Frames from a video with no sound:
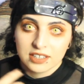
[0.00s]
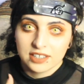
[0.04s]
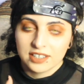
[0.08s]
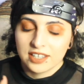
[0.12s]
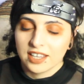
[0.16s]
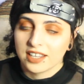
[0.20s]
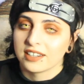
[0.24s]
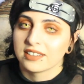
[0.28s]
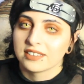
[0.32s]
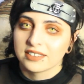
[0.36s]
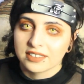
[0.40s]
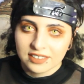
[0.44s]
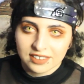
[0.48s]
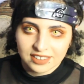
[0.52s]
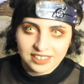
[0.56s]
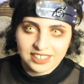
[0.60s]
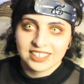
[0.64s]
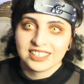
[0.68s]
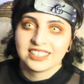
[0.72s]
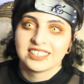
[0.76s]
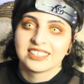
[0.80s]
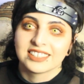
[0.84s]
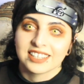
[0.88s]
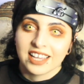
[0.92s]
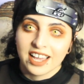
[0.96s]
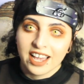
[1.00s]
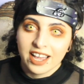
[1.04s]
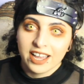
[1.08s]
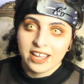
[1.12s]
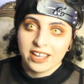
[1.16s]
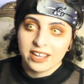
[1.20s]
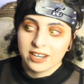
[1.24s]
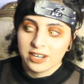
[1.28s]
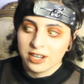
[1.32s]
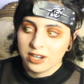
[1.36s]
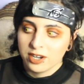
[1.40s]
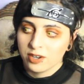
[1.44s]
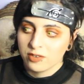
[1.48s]
get a little
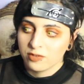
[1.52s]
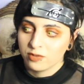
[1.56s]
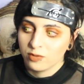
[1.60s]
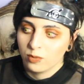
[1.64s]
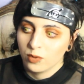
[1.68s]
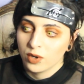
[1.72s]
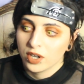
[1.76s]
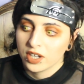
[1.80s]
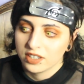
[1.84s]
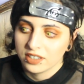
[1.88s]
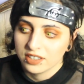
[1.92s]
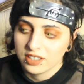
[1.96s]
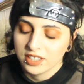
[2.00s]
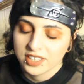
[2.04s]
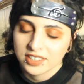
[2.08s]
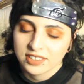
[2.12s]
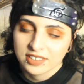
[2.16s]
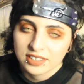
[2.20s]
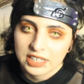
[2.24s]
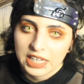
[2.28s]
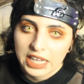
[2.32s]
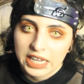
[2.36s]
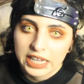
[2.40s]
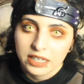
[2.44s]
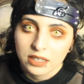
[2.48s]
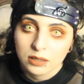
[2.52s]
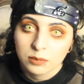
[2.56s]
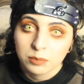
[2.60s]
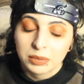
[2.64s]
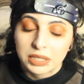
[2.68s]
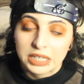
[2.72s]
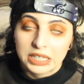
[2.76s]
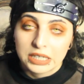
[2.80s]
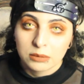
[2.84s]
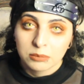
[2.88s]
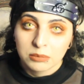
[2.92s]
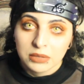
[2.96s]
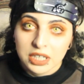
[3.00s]
inside of what it's like
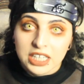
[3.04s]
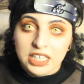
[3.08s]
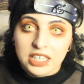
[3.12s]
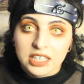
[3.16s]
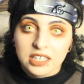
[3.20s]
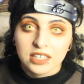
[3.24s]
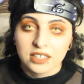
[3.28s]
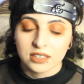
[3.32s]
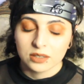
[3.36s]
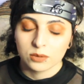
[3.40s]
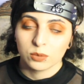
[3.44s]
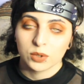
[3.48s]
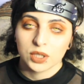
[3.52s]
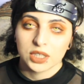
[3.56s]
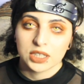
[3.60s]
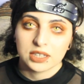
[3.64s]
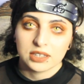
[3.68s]
being me and what